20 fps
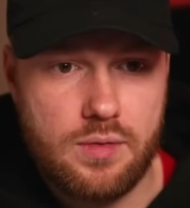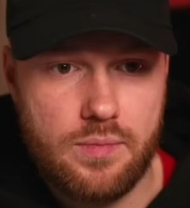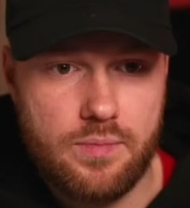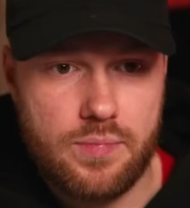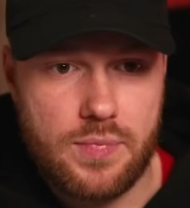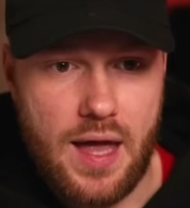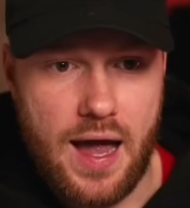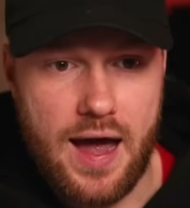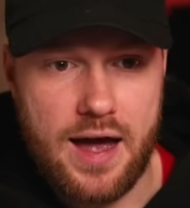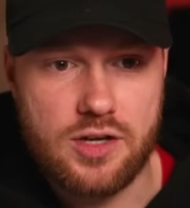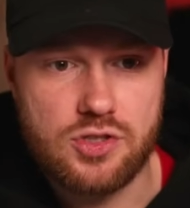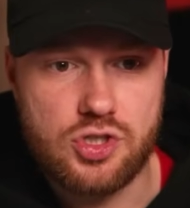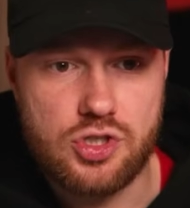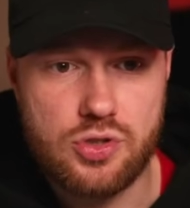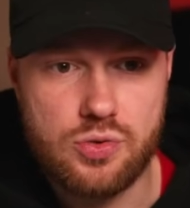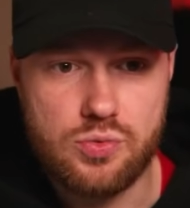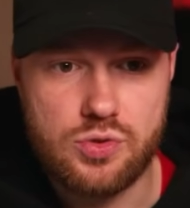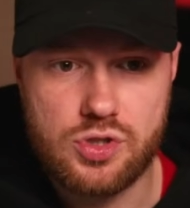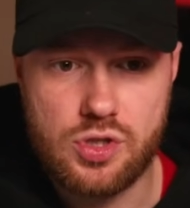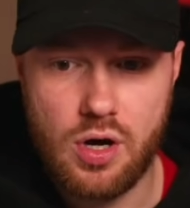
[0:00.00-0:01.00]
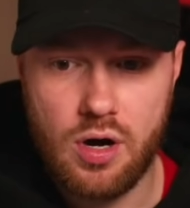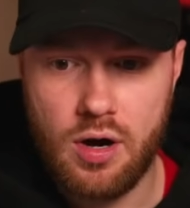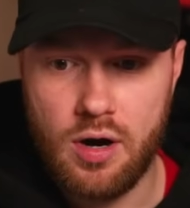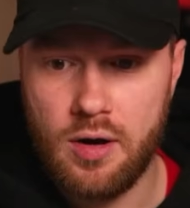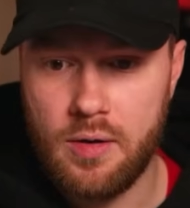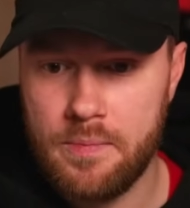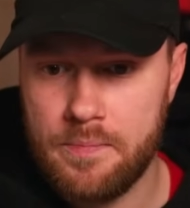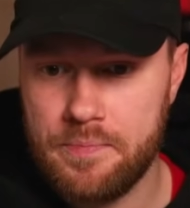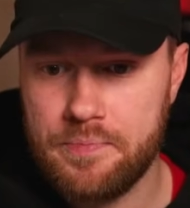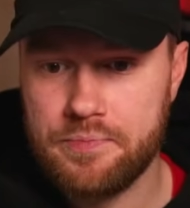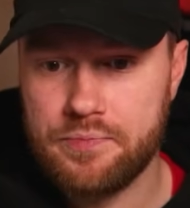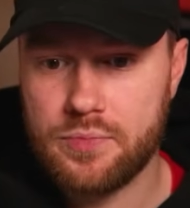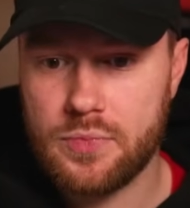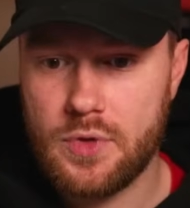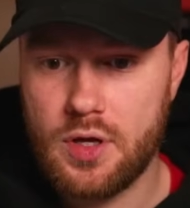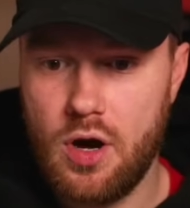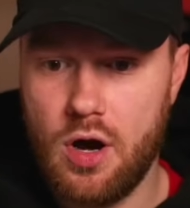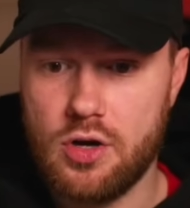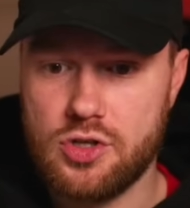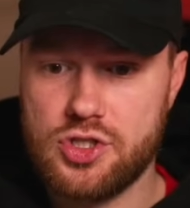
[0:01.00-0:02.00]
attitudes are
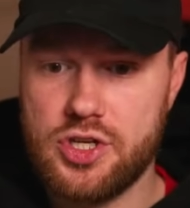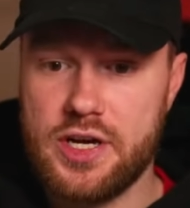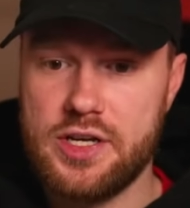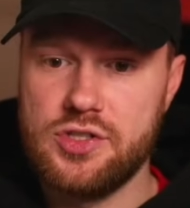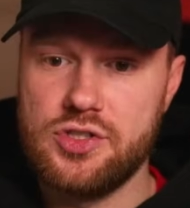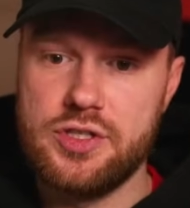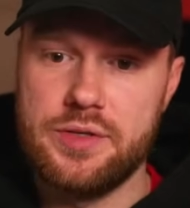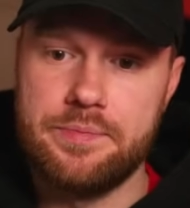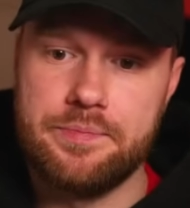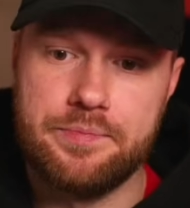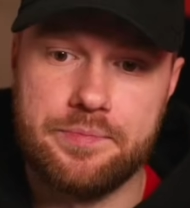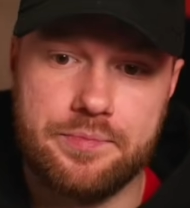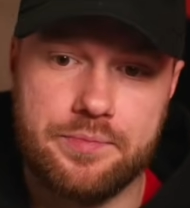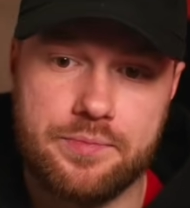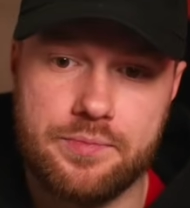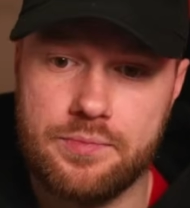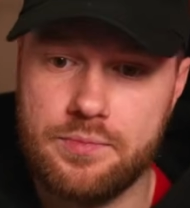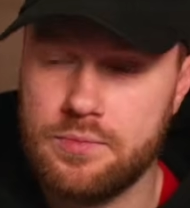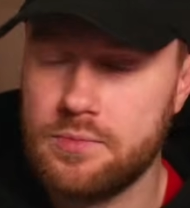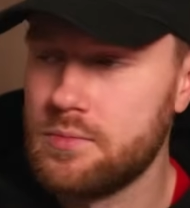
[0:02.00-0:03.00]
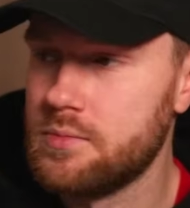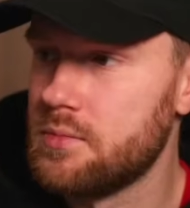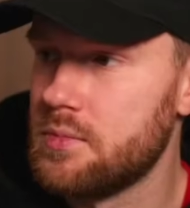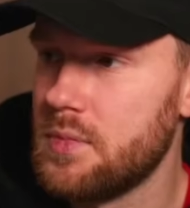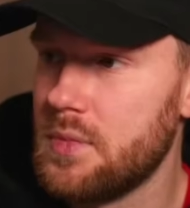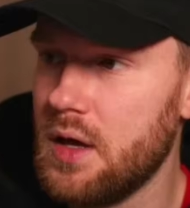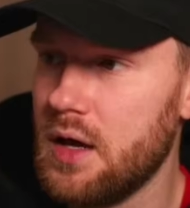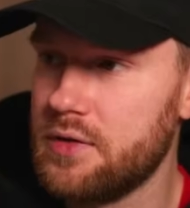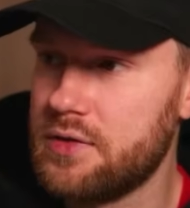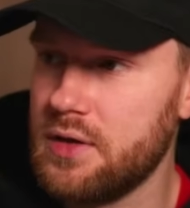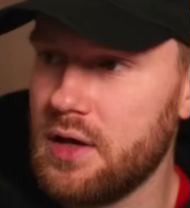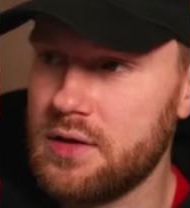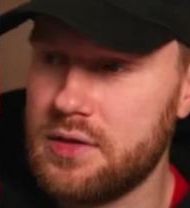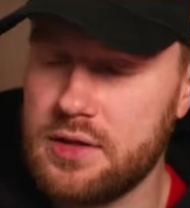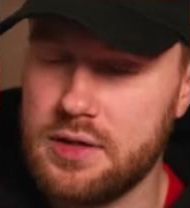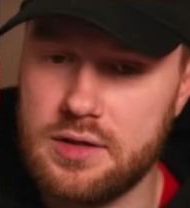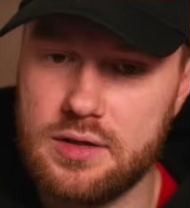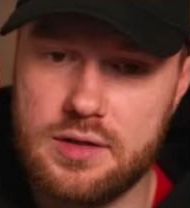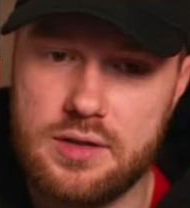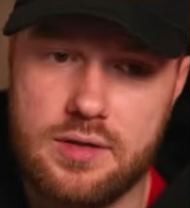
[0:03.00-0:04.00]
changing. I
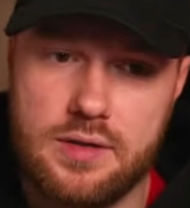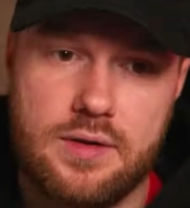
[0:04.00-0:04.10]
think